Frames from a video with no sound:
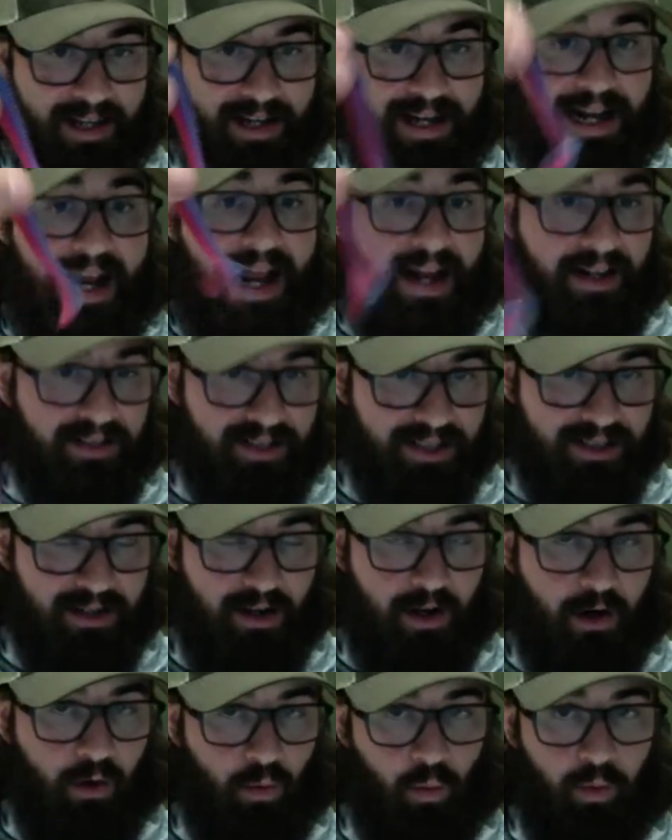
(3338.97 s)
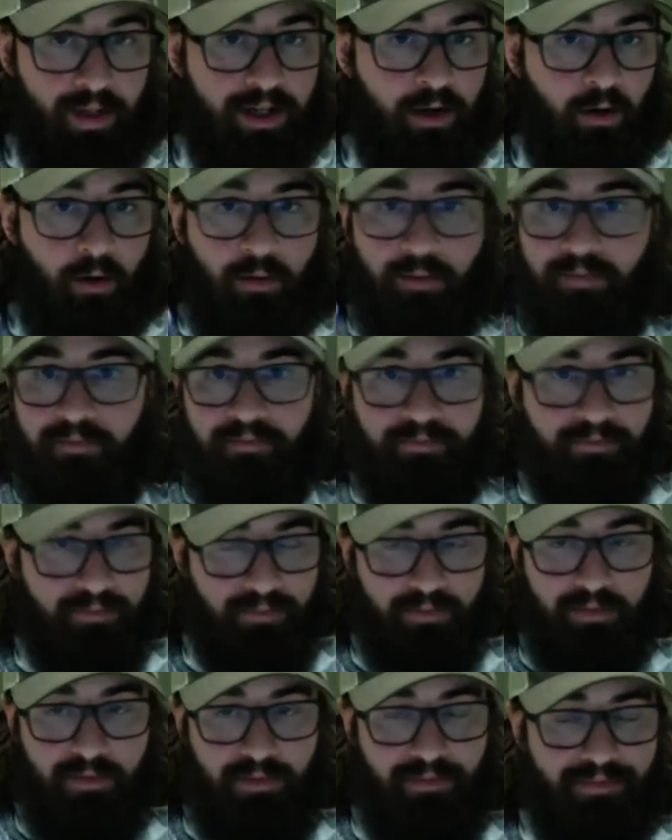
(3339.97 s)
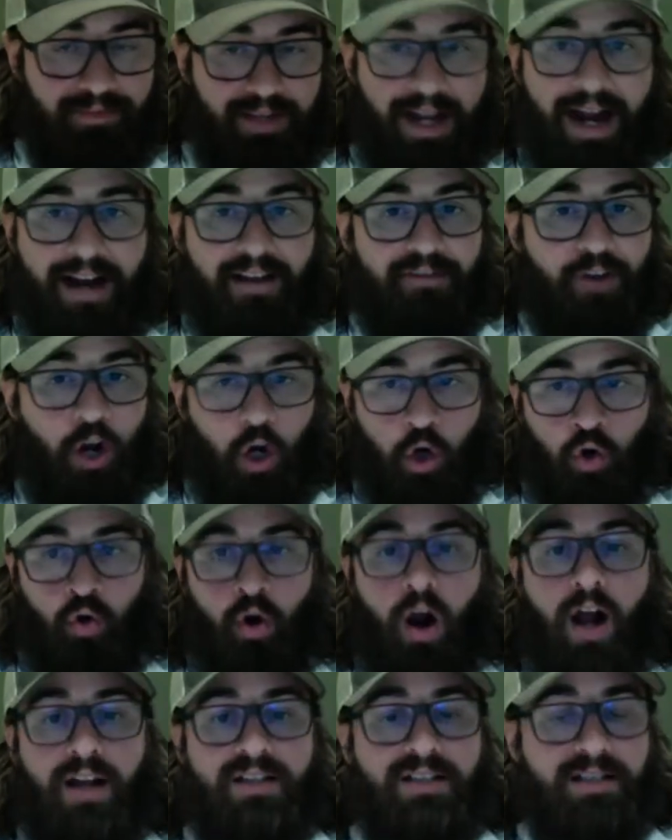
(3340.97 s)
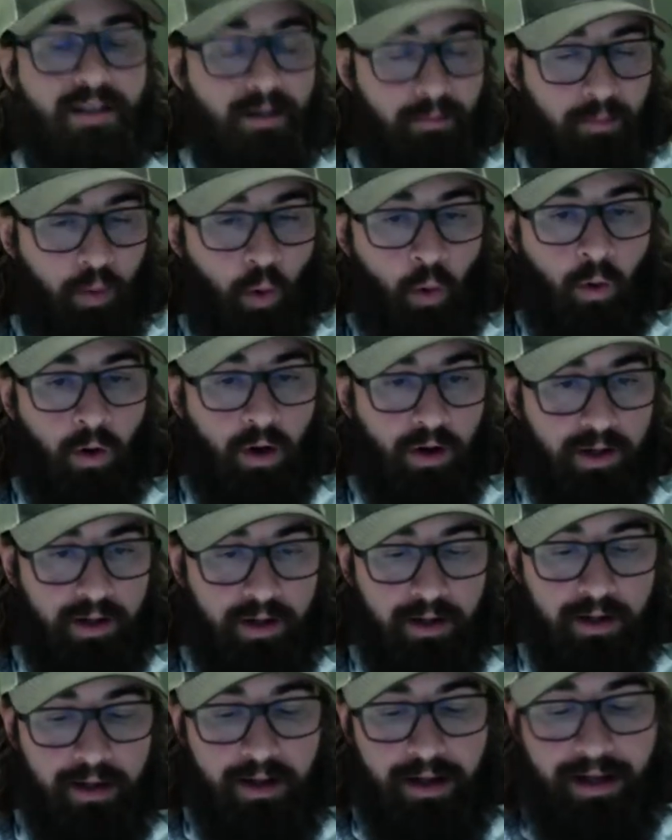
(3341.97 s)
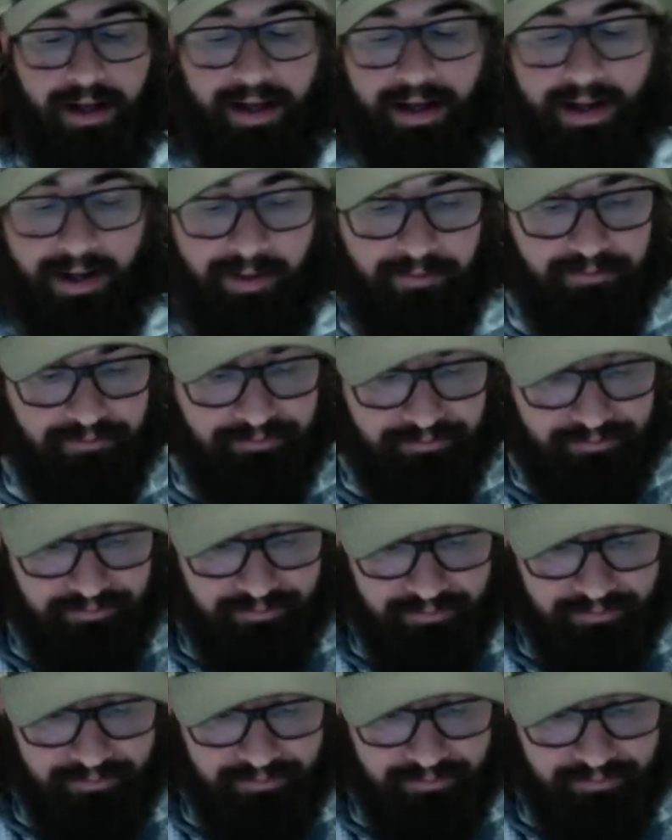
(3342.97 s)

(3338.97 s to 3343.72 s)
the next real kind of across the board um,